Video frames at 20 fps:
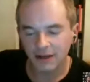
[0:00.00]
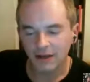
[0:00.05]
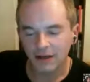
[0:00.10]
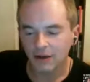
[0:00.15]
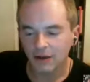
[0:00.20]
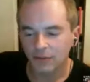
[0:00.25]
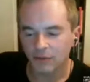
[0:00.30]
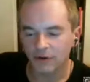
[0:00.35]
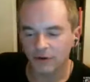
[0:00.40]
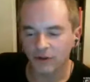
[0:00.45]

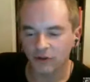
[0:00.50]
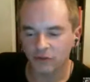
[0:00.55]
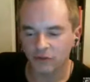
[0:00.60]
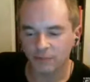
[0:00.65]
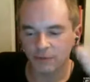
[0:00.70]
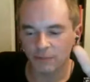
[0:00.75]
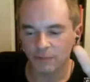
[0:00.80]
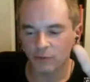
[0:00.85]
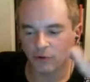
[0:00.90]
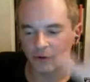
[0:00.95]
when all these
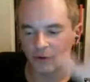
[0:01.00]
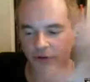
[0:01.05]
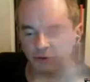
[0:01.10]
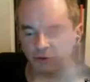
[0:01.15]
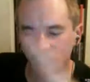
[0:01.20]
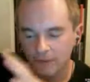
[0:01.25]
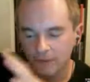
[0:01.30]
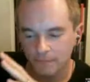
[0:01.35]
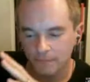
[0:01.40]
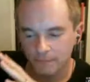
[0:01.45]
people were
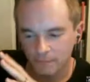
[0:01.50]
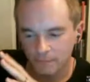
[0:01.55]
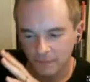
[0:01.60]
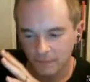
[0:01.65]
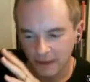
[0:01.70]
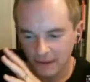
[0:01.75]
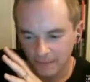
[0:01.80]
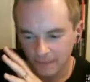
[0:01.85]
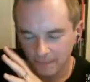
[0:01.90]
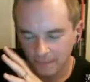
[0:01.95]

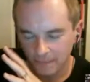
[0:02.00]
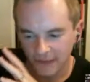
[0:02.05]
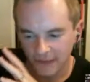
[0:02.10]
having